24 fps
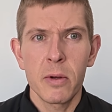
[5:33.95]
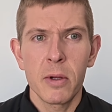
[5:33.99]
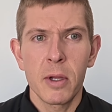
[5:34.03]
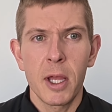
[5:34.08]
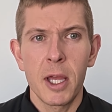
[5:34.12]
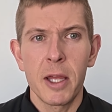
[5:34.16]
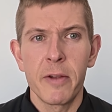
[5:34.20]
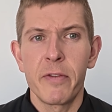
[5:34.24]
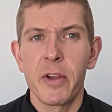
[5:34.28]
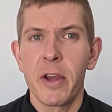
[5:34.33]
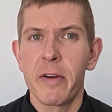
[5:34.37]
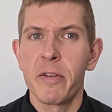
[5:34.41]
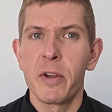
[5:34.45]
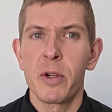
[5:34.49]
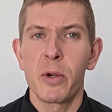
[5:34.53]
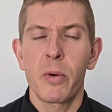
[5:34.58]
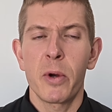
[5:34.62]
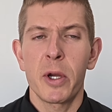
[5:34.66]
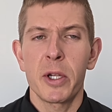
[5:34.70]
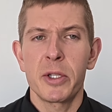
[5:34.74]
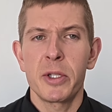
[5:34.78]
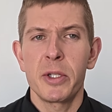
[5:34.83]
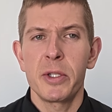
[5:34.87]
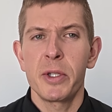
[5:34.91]
And if you have any
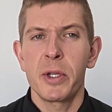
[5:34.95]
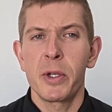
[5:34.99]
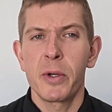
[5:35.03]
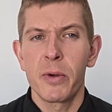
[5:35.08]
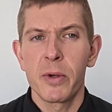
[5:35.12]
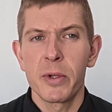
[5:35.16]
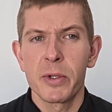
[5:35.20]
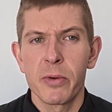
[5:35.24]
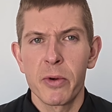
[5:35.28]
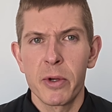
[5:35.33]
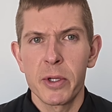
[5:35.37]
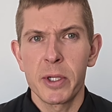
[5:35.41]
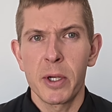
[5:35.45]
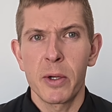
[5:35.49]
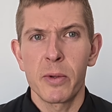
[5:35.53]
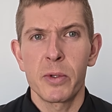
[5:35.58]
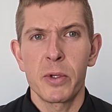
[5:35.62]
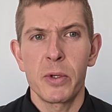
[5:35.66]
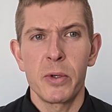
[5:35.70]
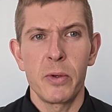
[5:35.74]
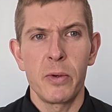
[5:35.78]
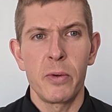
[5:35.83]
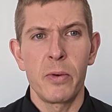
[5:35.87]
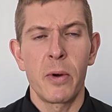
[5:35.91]
questions, you can always reach out
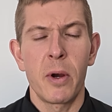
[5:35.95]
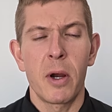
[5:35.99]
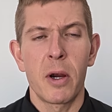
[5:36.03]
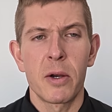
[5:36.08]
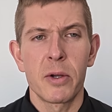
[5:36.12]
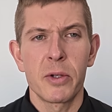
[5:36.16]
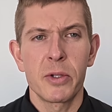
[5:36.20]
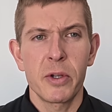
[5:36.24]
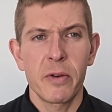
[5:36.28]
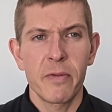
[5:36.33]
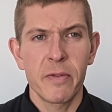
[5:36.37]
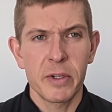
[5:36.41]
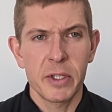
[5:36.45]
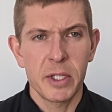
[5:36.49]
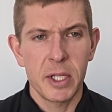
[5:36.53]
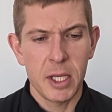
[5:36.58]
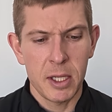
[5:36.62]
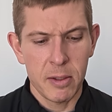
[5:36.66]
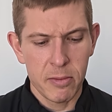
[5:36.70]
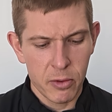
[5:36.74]
to our service team.